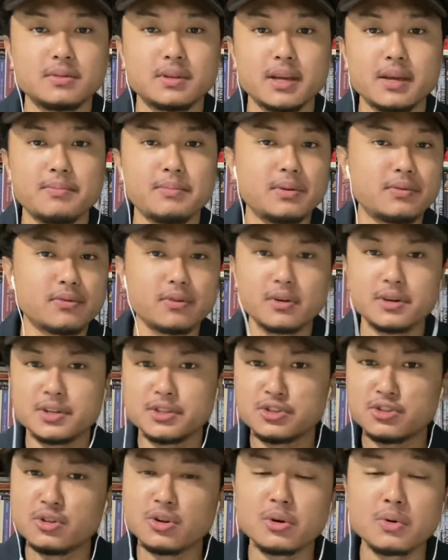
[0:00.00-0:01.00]
Okay, before this,
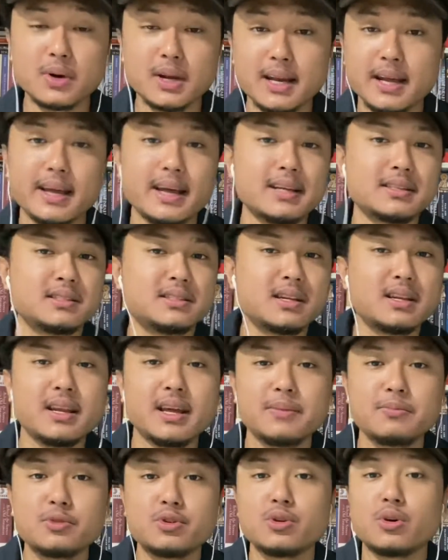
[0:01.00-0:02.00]
no one has the
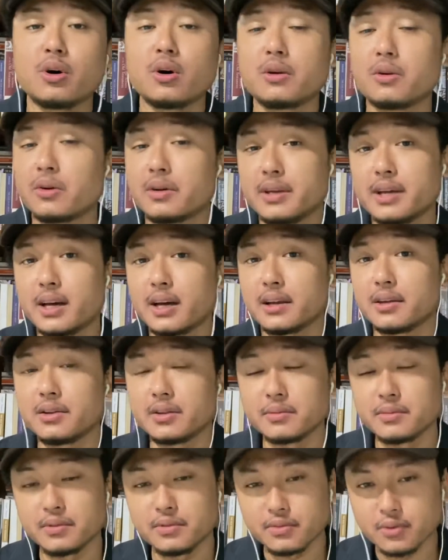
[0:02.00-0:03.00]
name John or Yahya
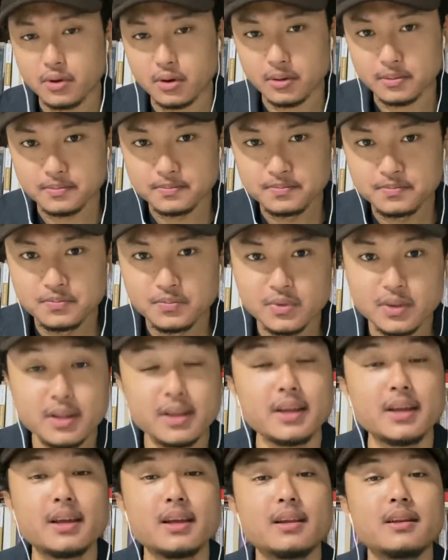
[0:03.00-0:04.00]
before
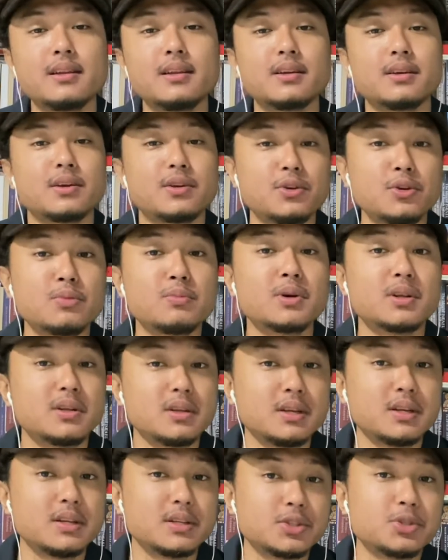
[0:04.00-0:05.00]
in the human
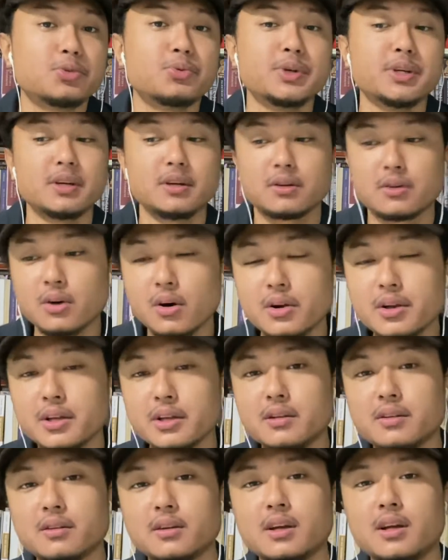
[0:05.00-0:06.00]
history, according